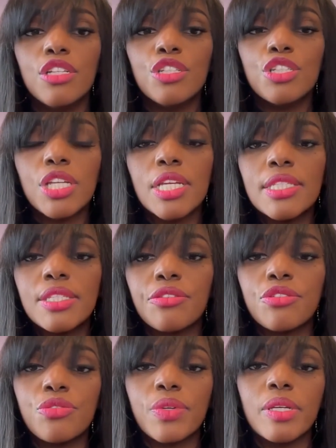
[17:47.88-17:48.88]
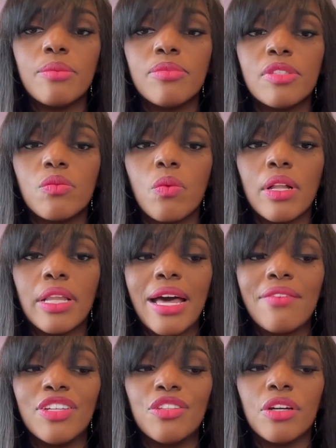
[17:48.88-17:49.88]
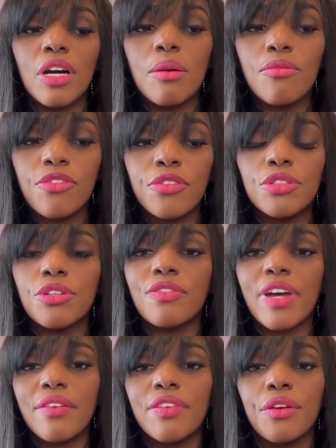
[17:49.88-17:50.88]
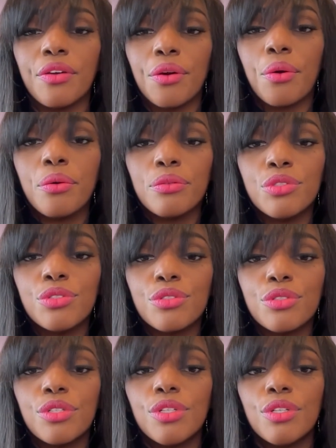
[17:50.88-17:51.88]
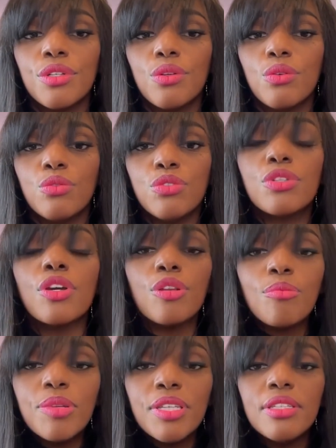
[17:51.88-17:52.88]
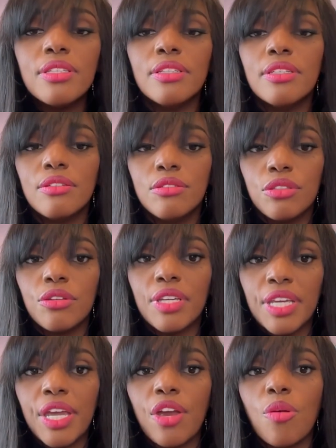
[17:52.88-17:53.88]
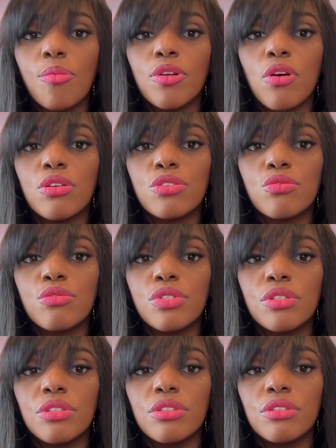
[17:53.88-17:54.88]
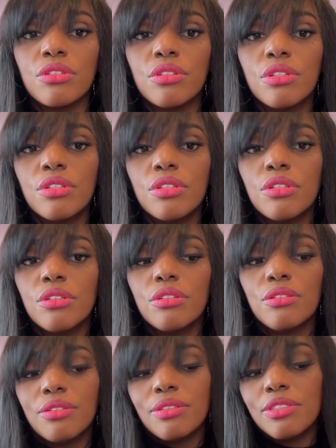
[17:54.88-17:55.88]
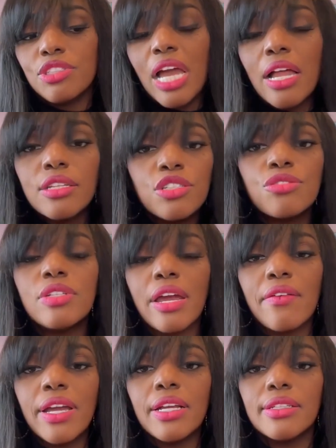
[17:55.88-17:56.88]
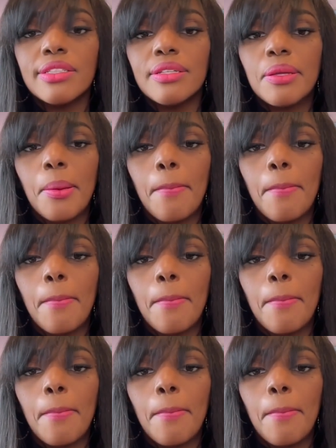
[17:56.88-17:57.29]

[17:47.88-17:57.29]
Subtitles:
chase their dreams while having the comfort of having a coach who's gonna care, but also who's gonna challenge you directly,